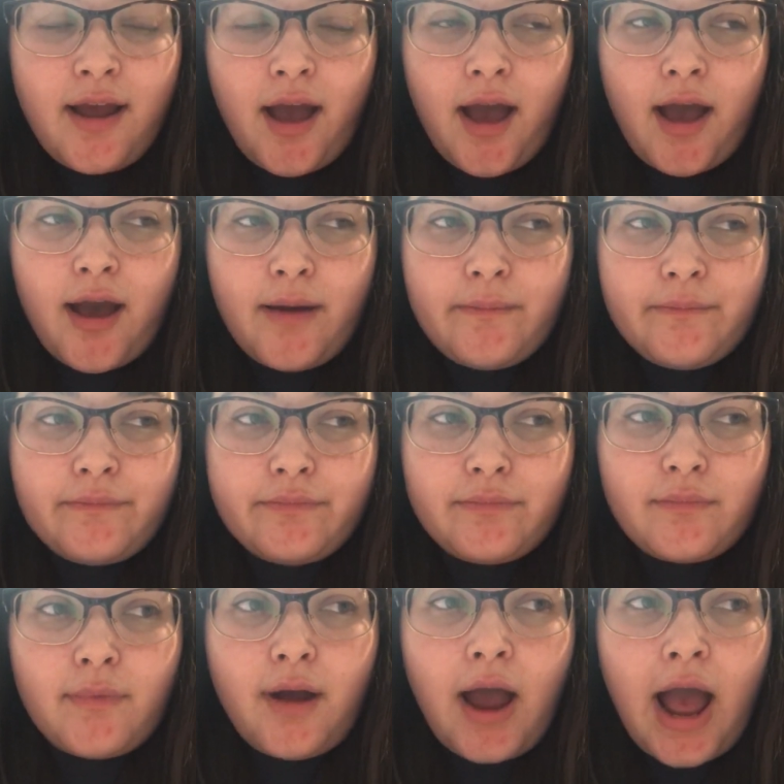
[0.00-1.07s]
Um,
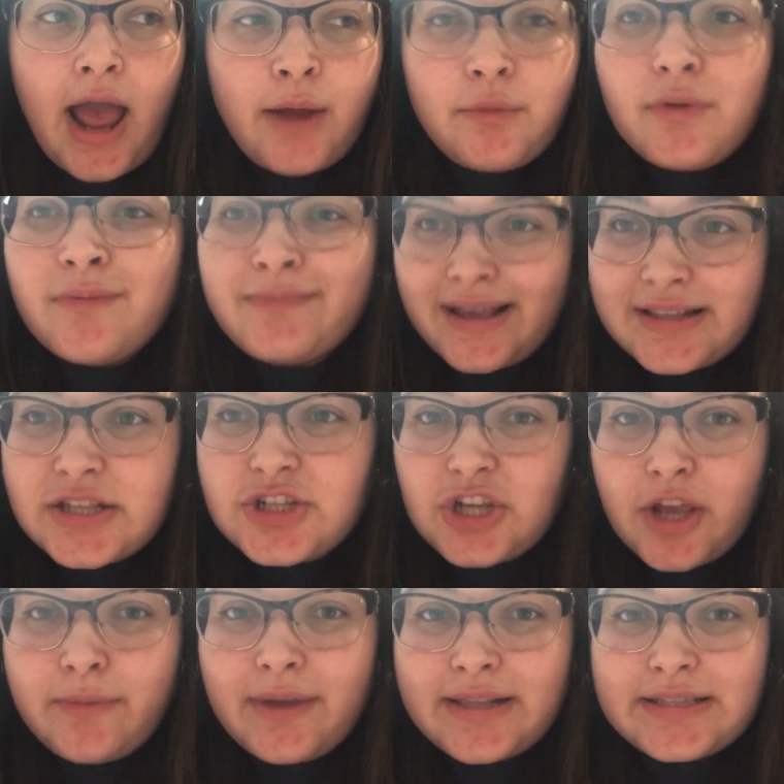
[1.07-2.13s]
I will message
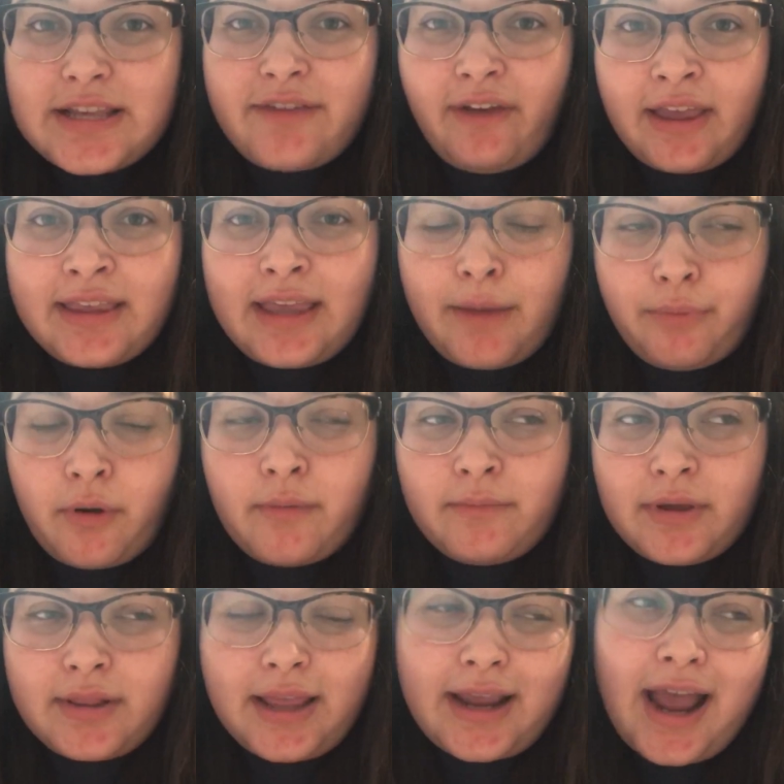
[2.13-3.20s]
him and see if I can get
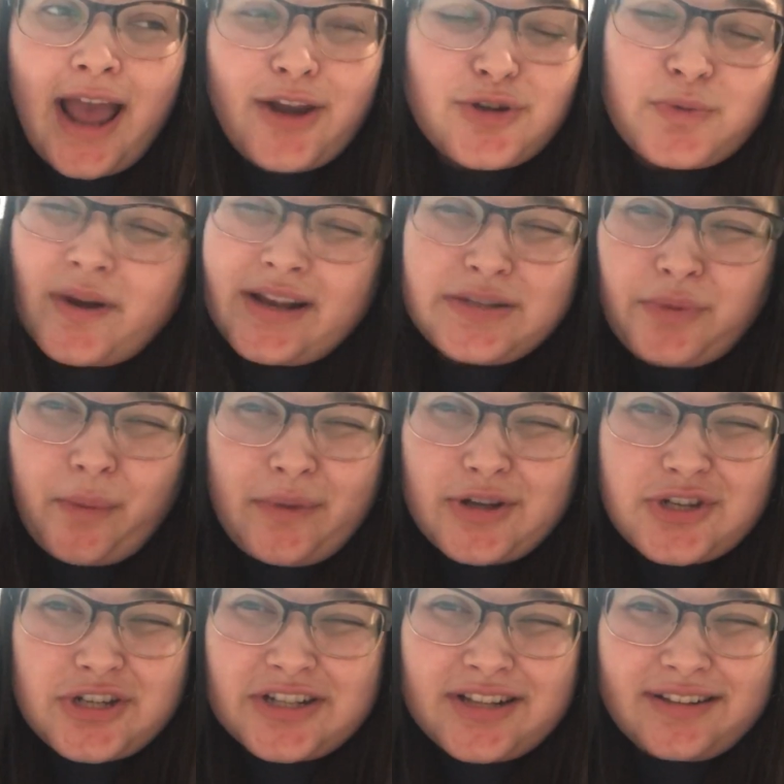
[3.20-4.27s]
permit. Like, I just want his
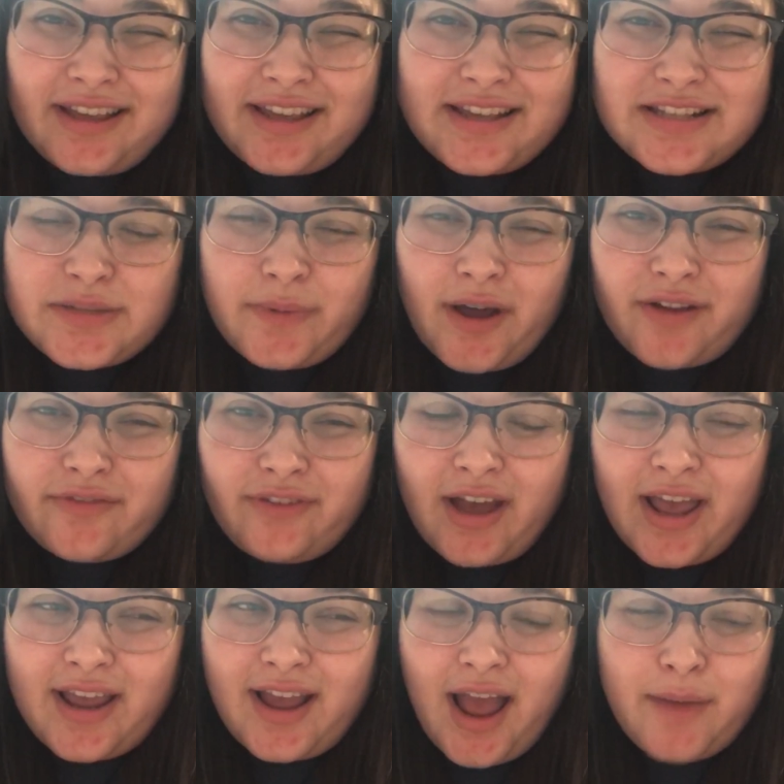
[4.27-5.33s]
permission to link his
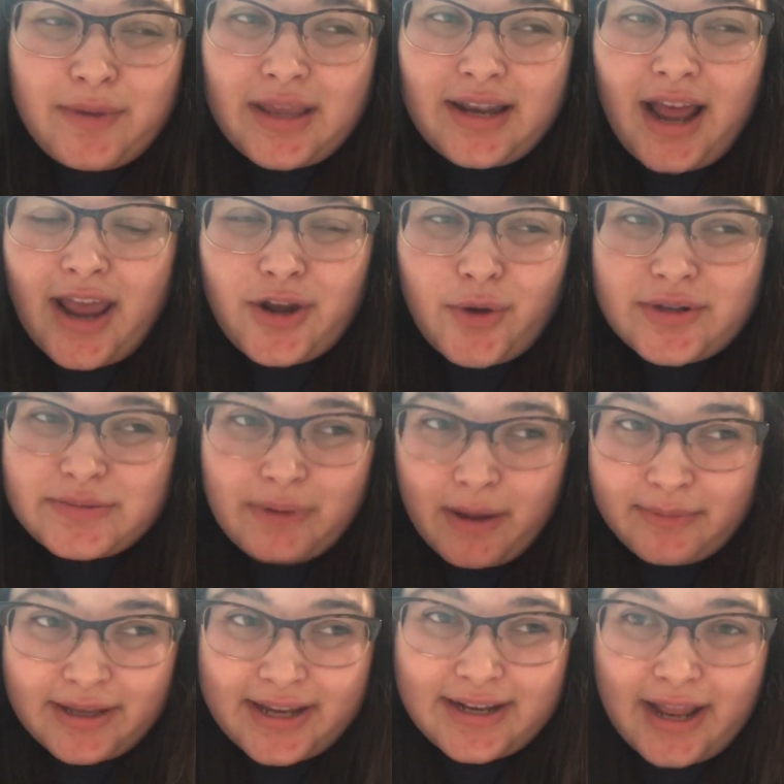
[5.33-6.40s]
Spotify. I mean, I know it's
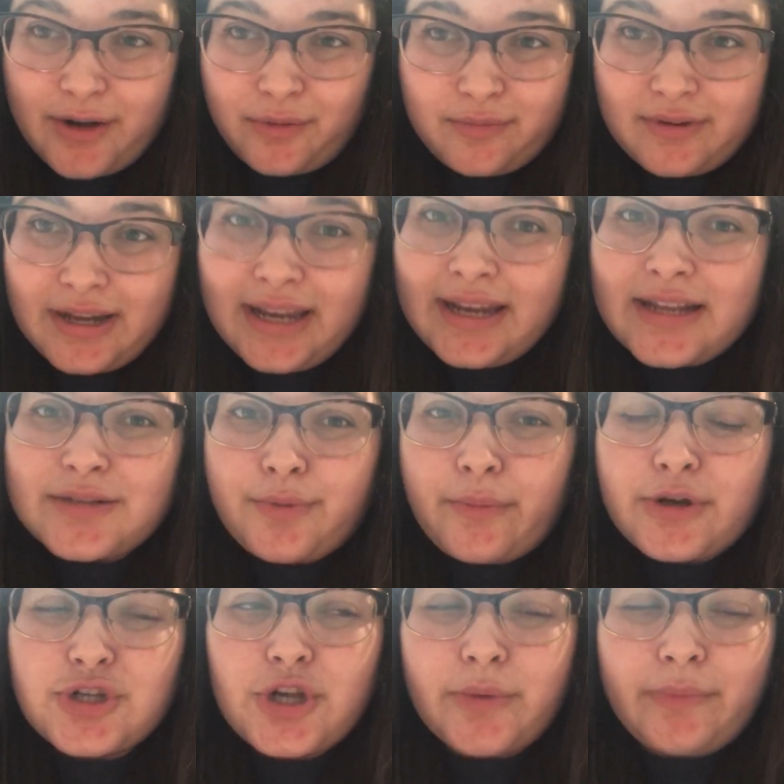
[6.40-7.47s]
public and I don't need his
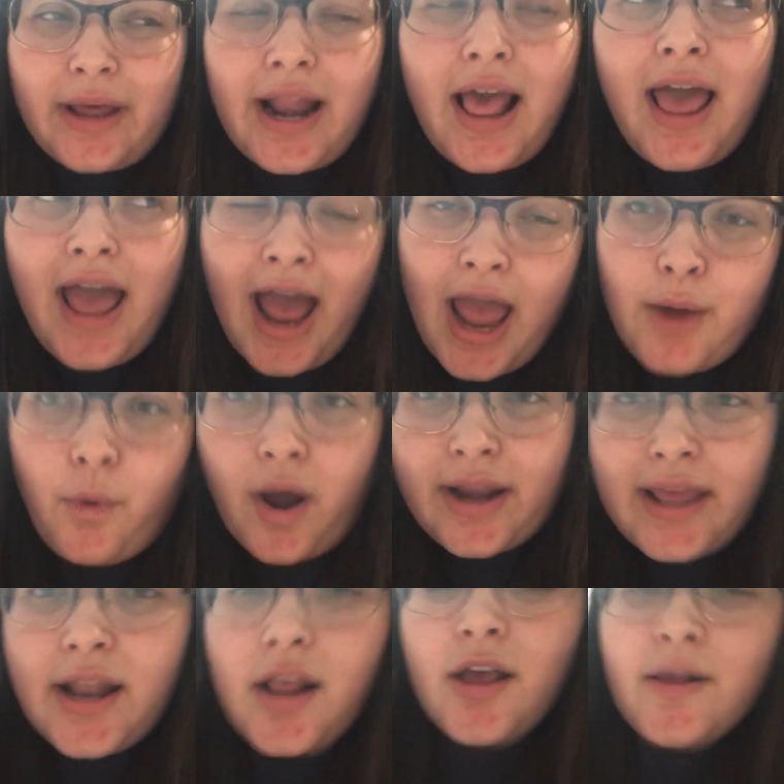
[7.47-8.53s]
permission, but I want
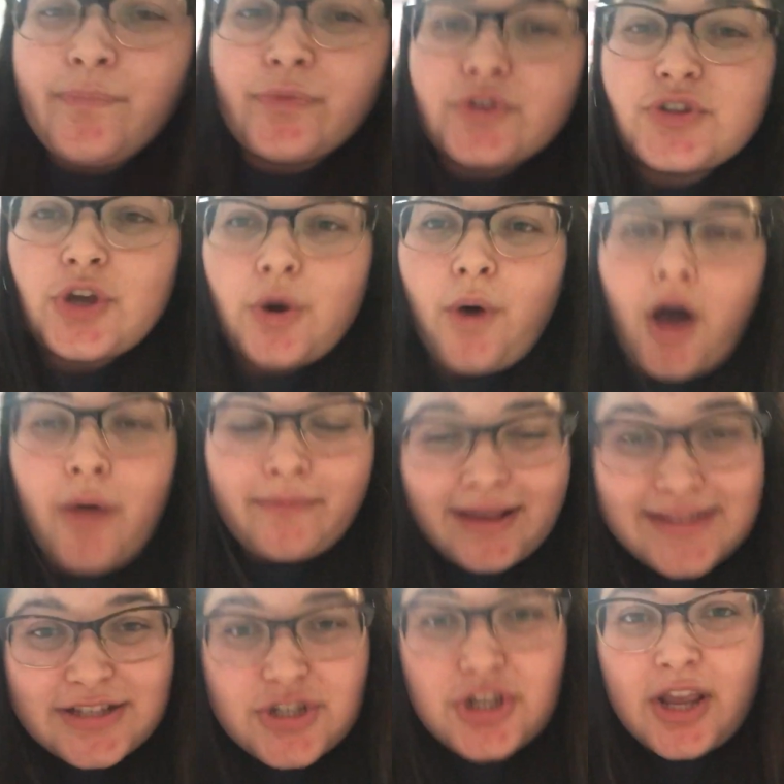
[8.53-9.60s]
it. So I'll
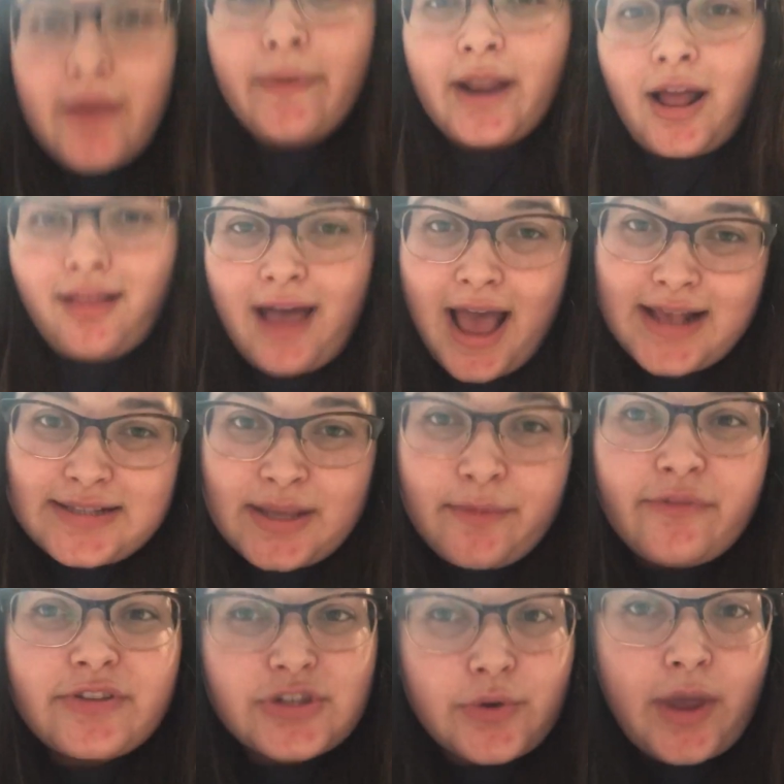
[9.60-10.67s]
message him and I'll ask him
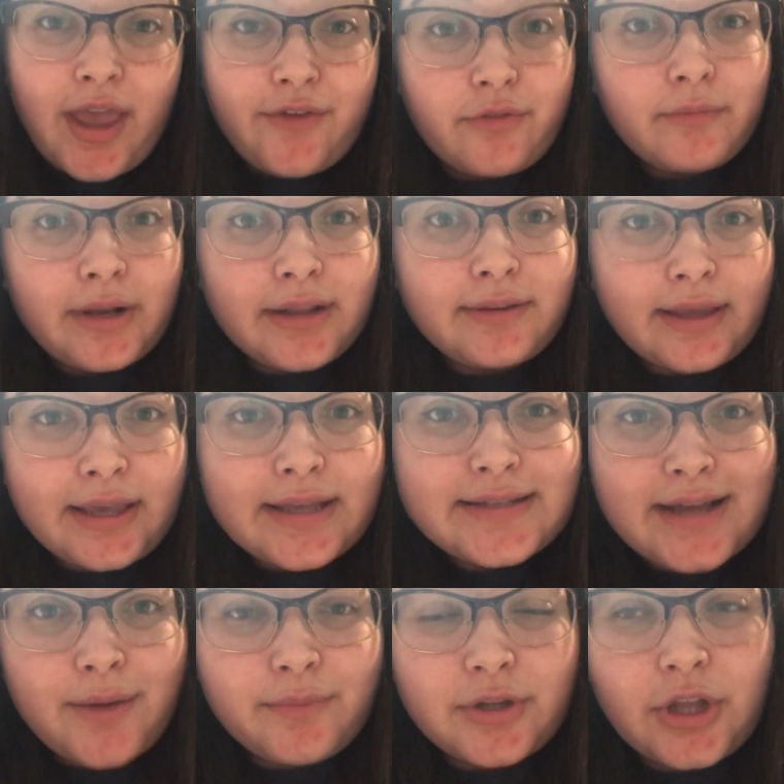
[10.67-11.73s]
if it's okay for me to link it
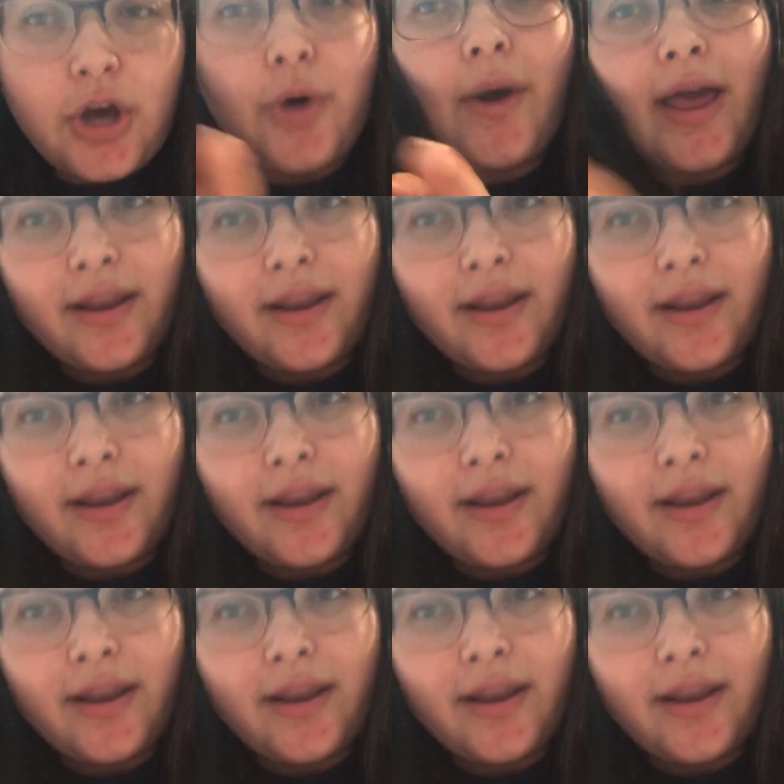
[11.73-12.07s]
down below.